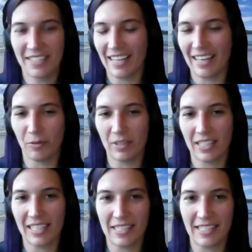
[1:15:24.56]
I was
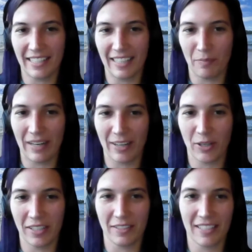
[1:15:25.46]
going to steal it, but I
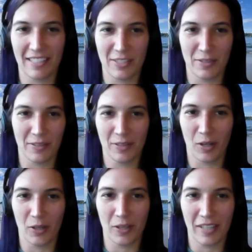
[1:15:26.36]
couldn't because you
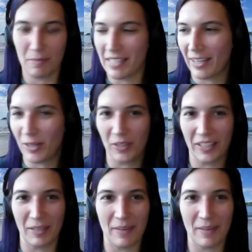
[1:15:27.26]
all heard him say it earlier.